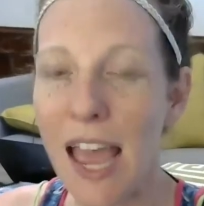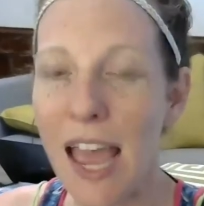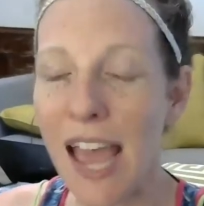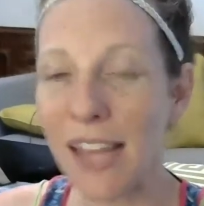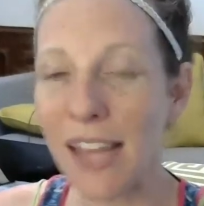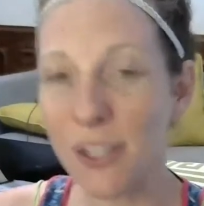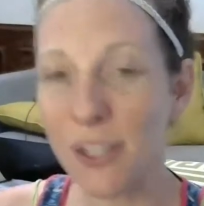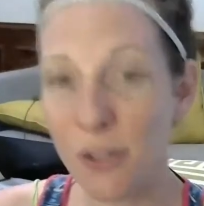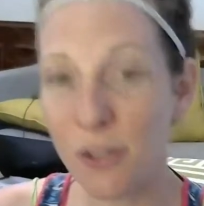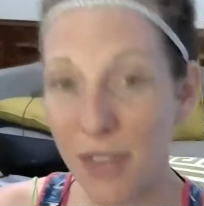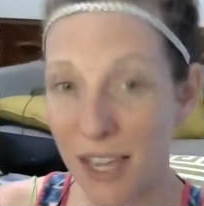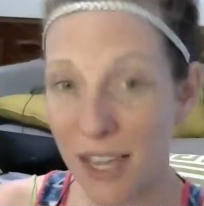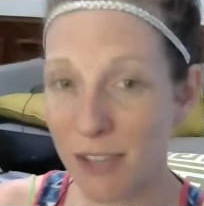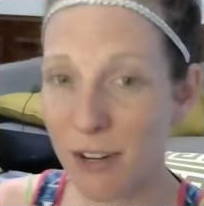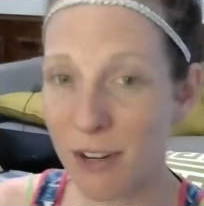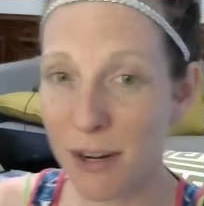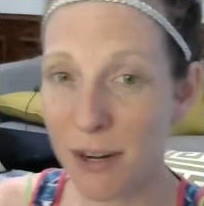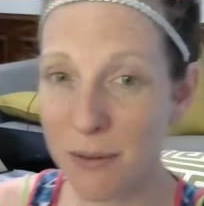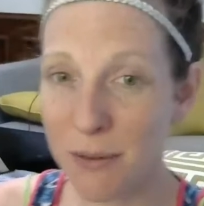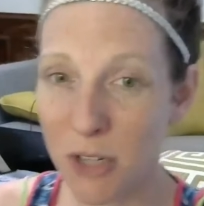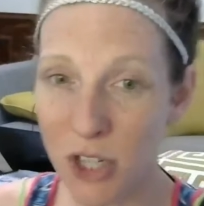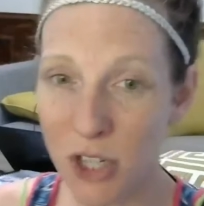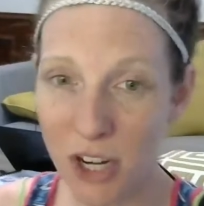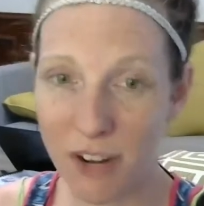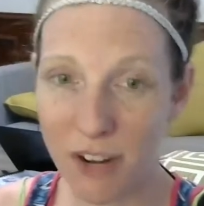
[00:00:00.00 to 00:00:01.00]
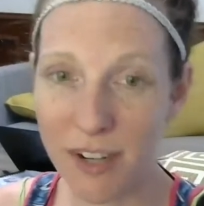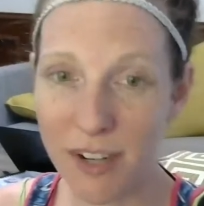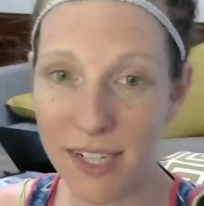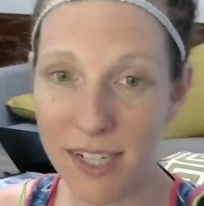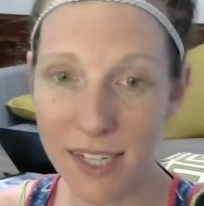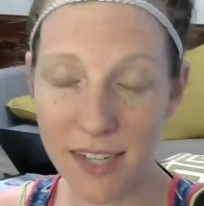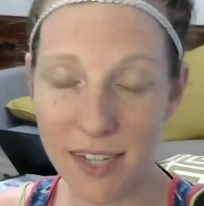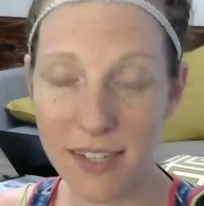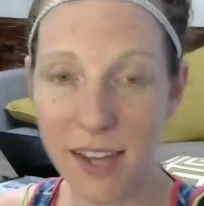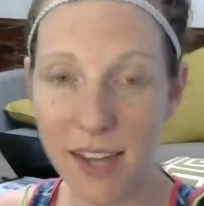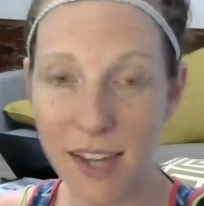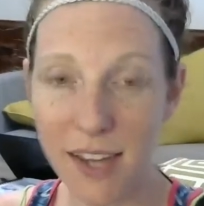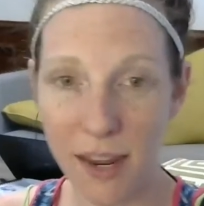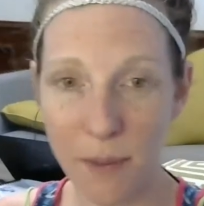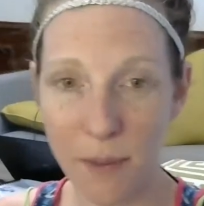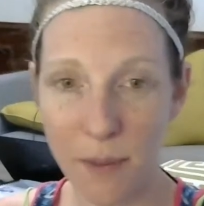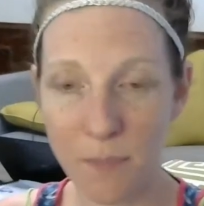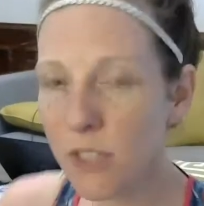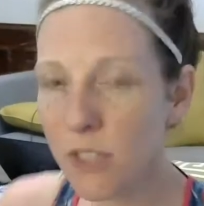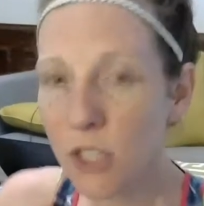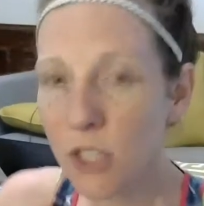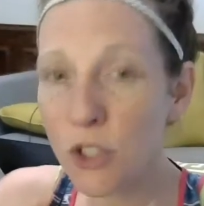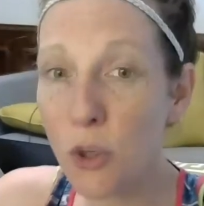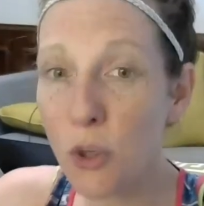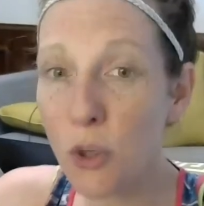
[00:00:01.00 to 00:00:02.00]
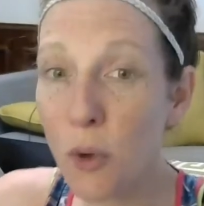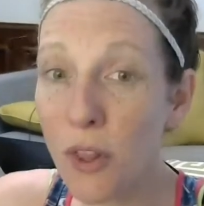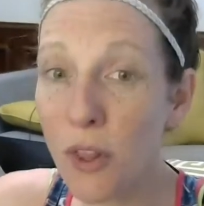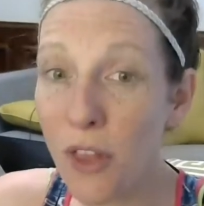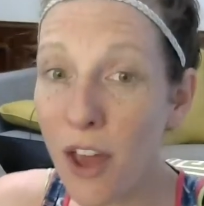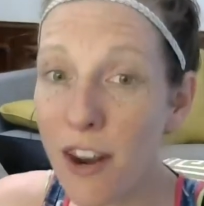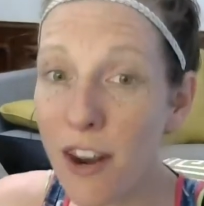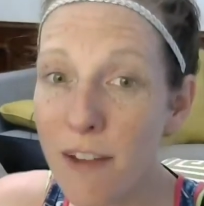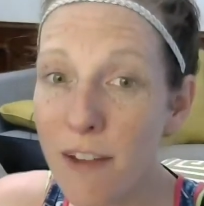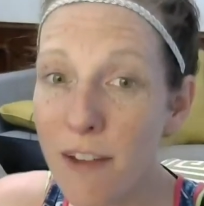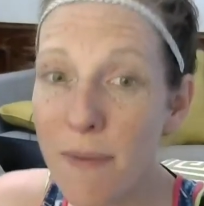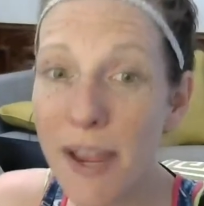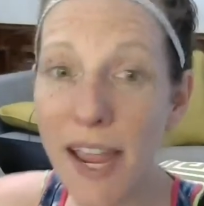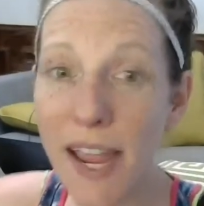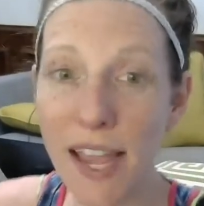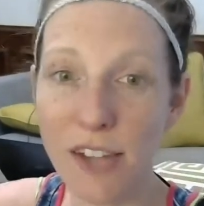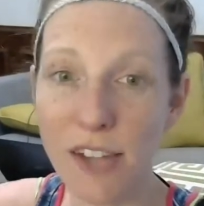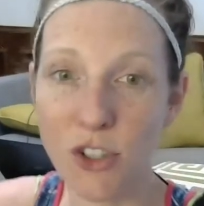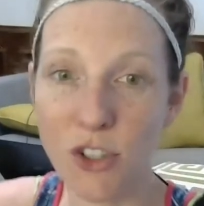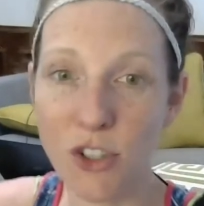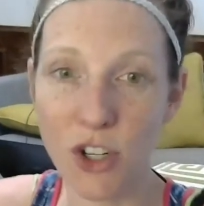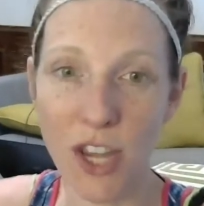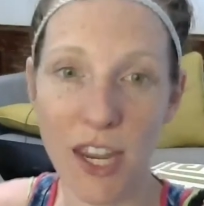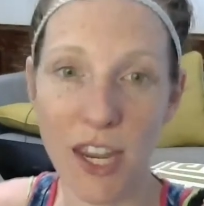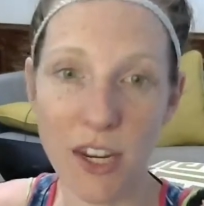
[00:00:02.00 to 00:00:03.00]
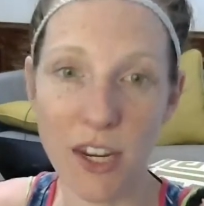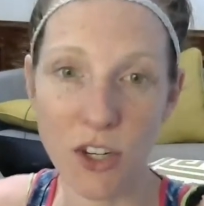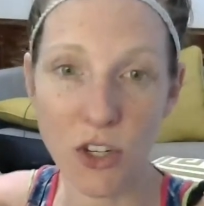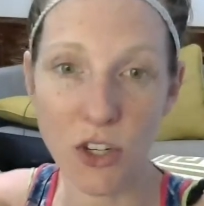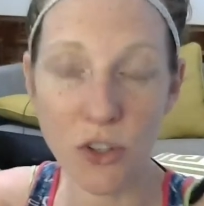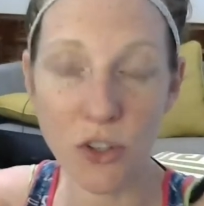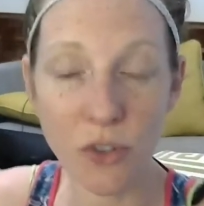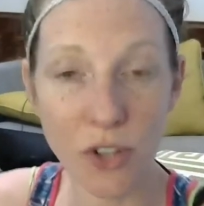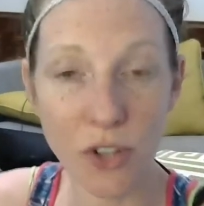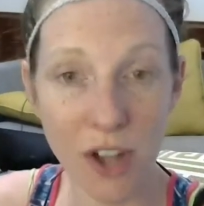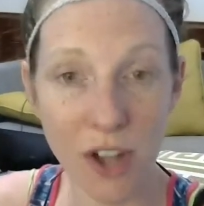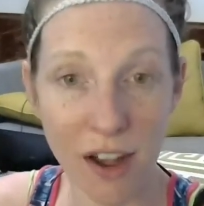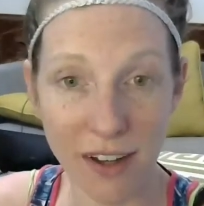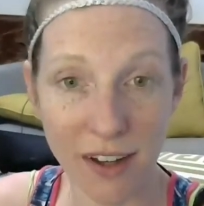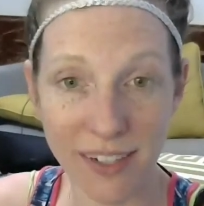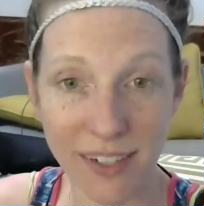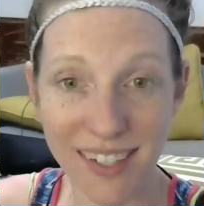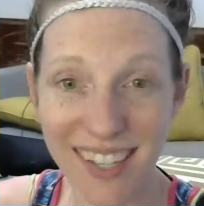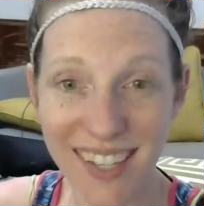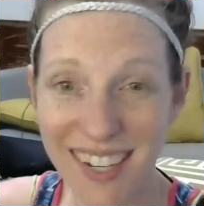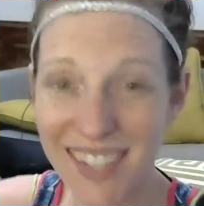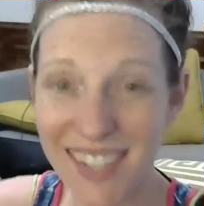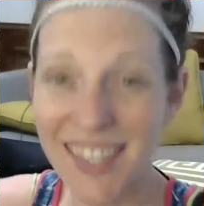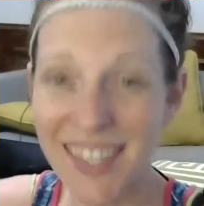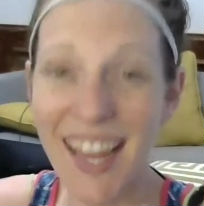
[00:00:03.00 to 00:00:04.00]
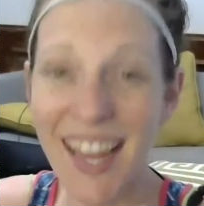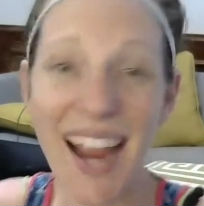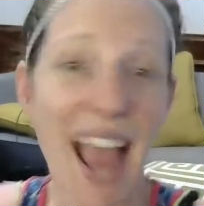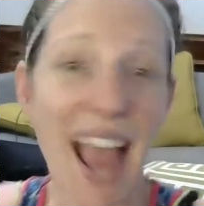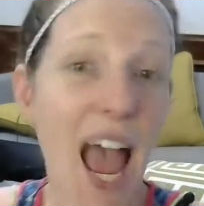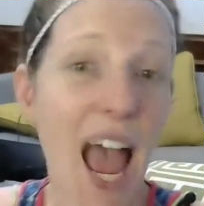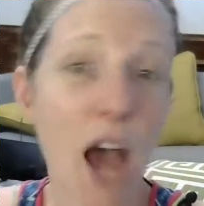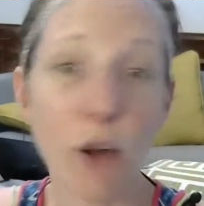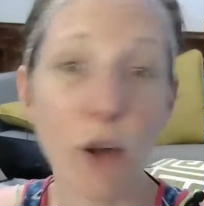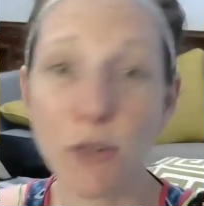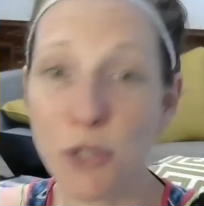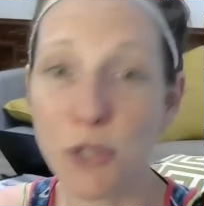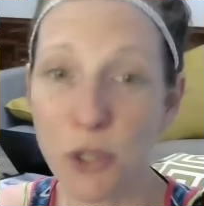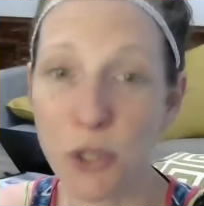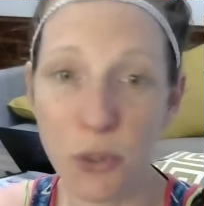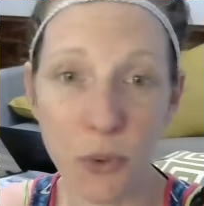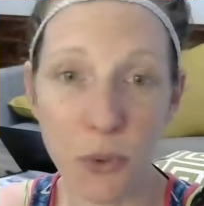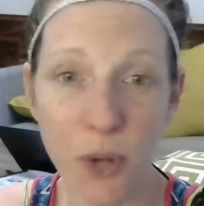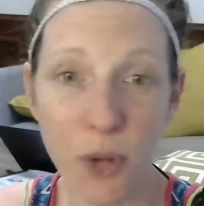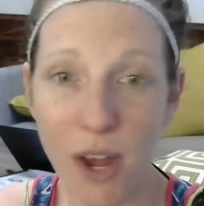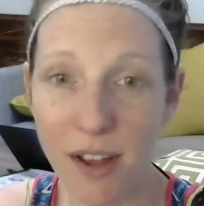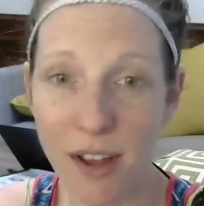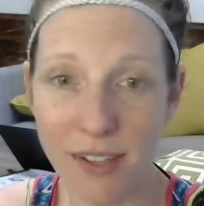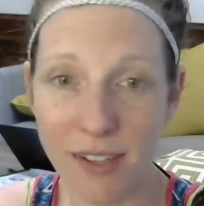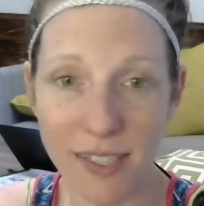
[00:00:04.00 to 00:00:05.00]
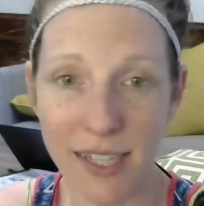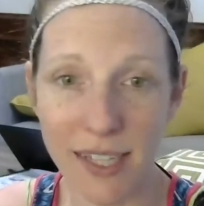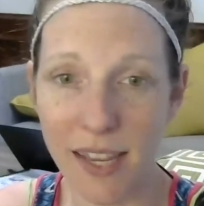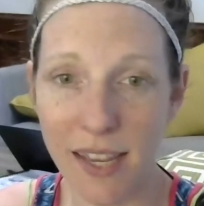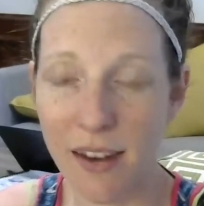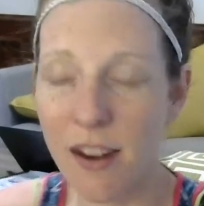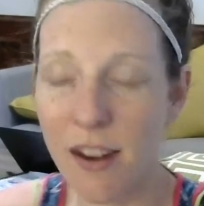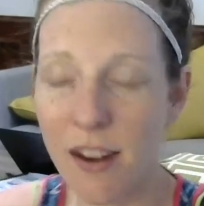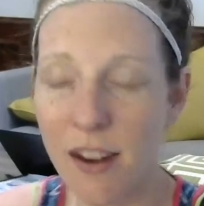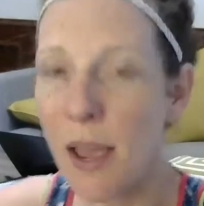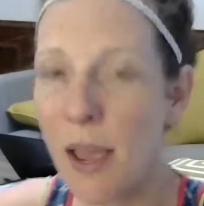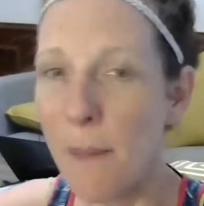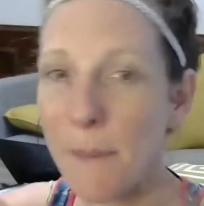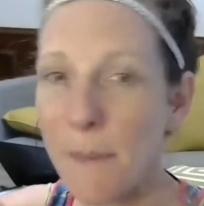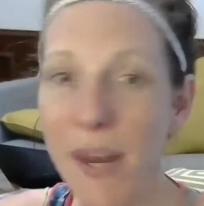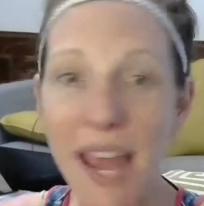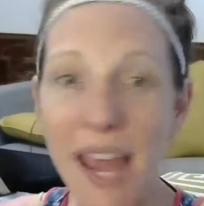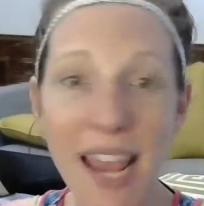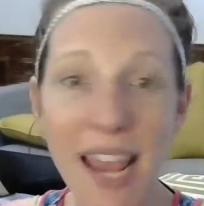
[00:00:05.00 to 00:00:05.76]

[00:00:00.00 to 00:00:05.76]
And so that's what I'm sharing today. So a lot of my educational content is like how-to content, but